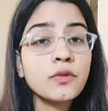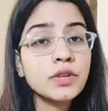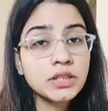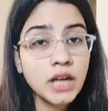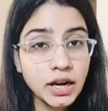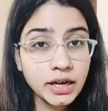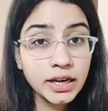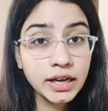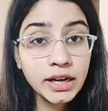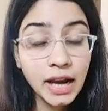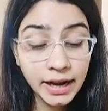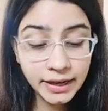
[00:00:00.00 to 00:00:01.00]
Okay, it was
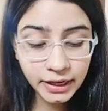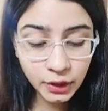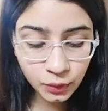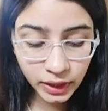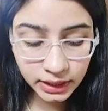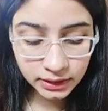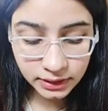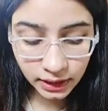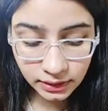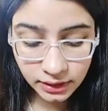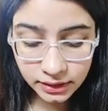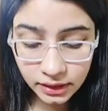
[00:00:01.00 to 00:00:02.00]
started in
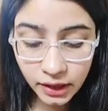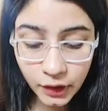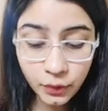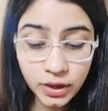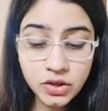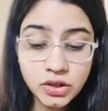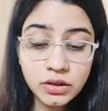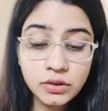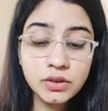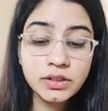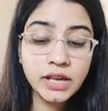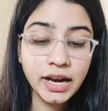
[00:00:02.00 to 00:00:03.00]
1926. It's a
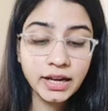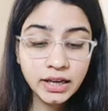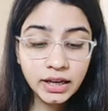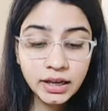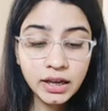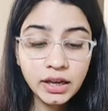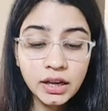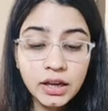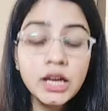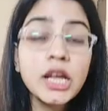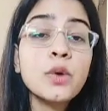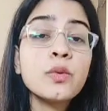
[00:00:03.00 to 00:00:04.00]
literature society
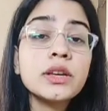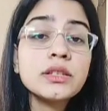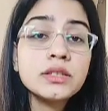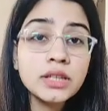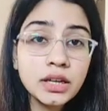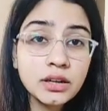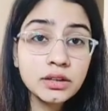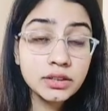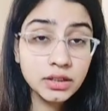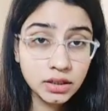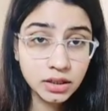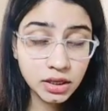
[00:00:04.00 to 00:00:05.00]

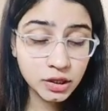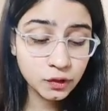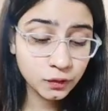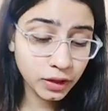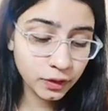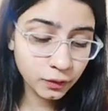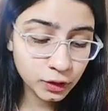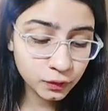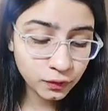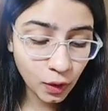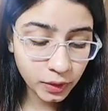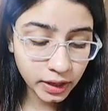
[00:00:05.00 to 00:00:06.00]
linguistic circle.
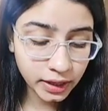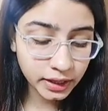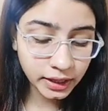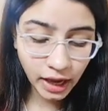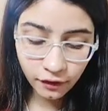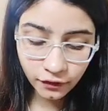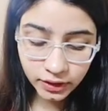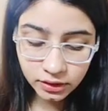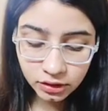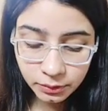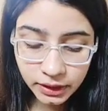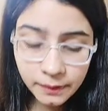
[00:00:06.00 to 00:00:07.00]
It was founded in
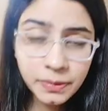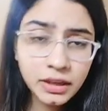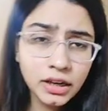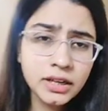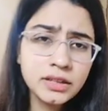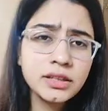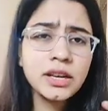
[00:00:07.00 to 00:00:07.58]
Cafe Derby.